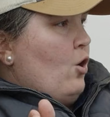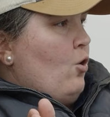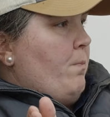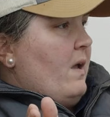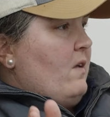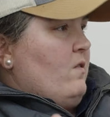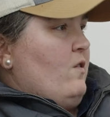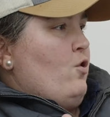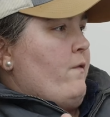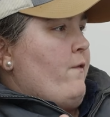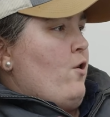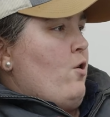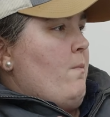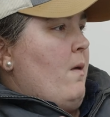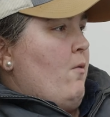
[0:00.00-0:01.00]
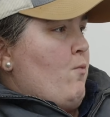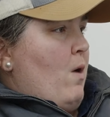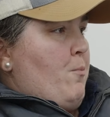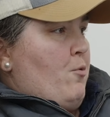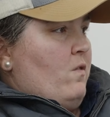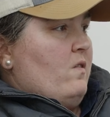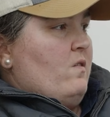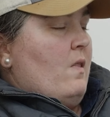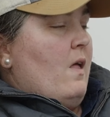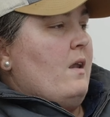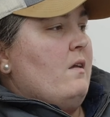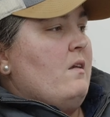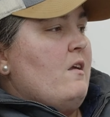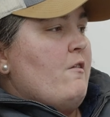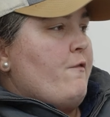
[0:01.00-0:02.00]
basically your firm represents a lot
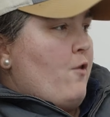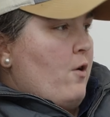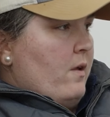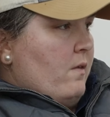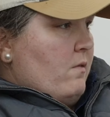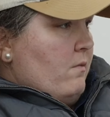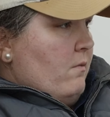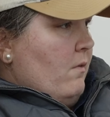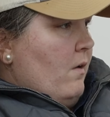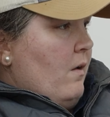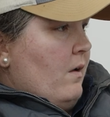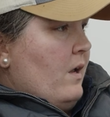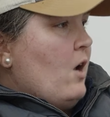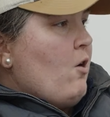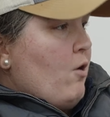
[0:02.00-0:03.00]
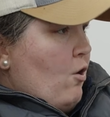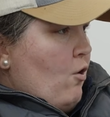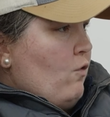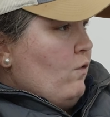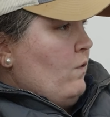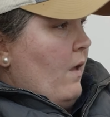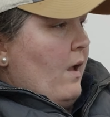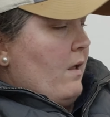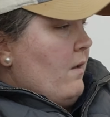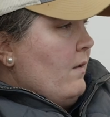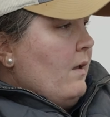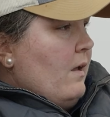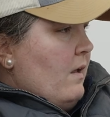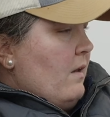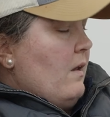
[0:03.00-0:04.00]
of different carriers,
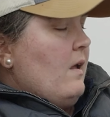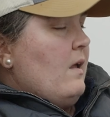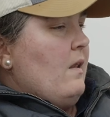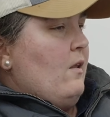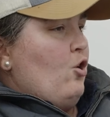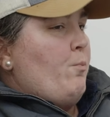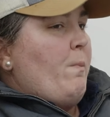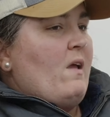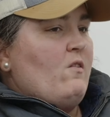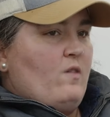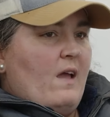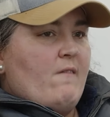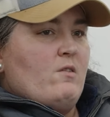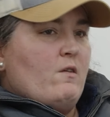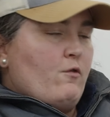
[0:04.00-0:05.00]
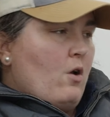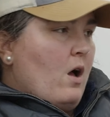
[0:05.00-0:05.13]
and you basically have different